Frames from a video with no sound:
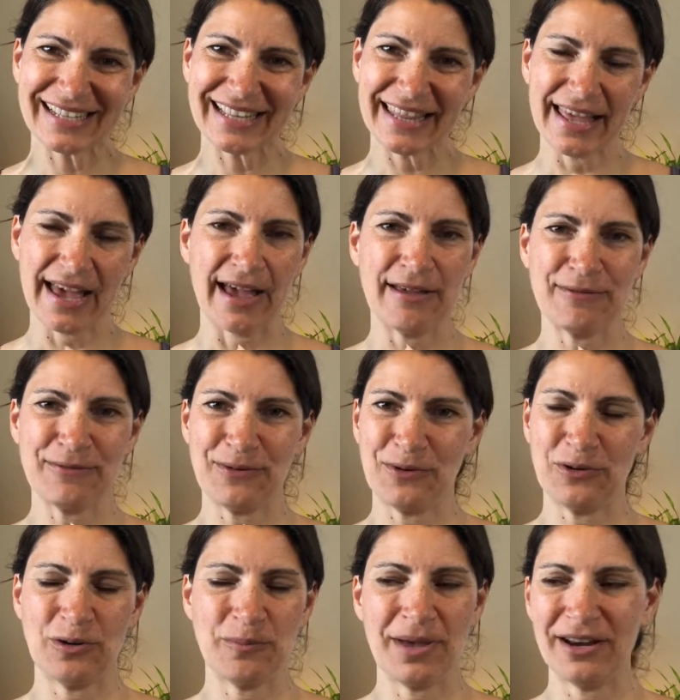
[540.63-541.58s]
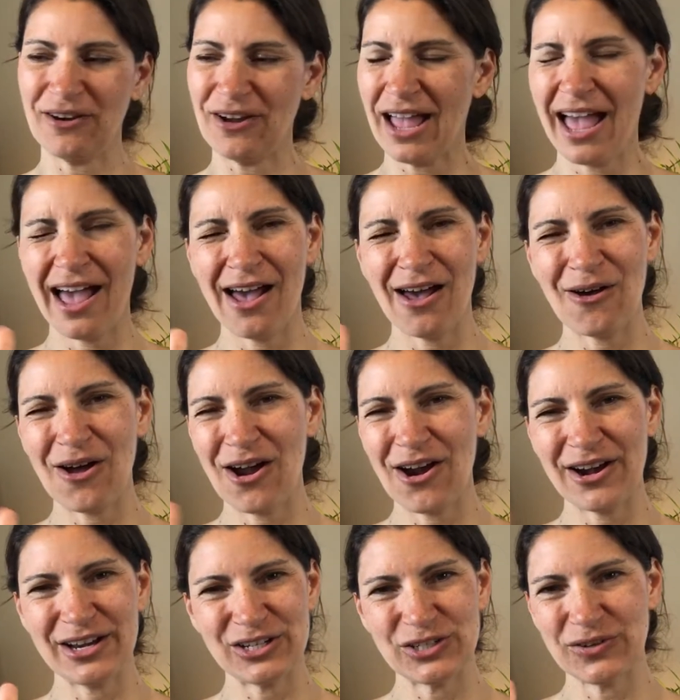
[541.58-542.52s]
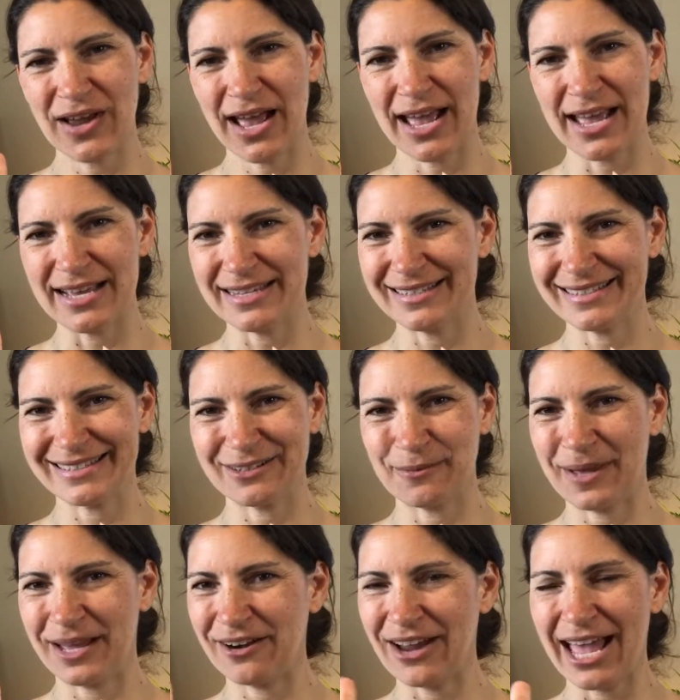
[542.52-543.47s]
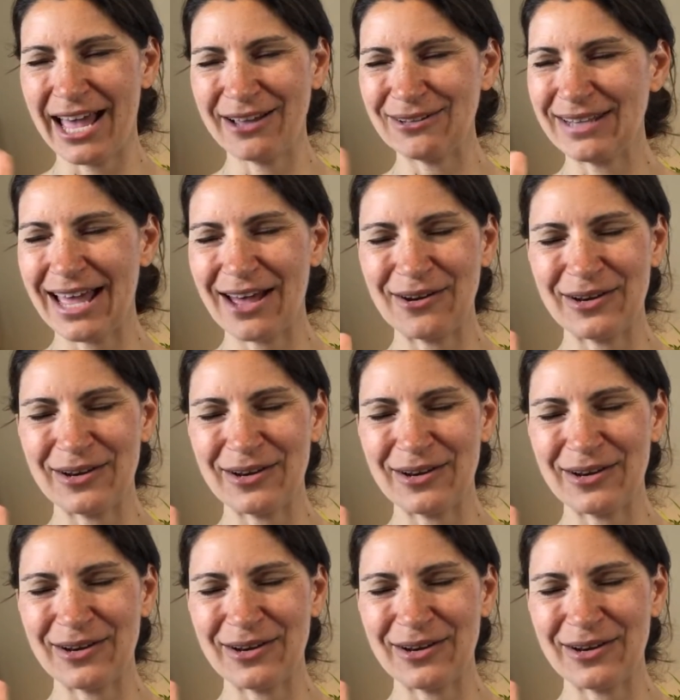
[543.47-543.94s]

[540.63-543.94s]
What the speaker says: the iPhone, no matter how hard it tries, no matter how loud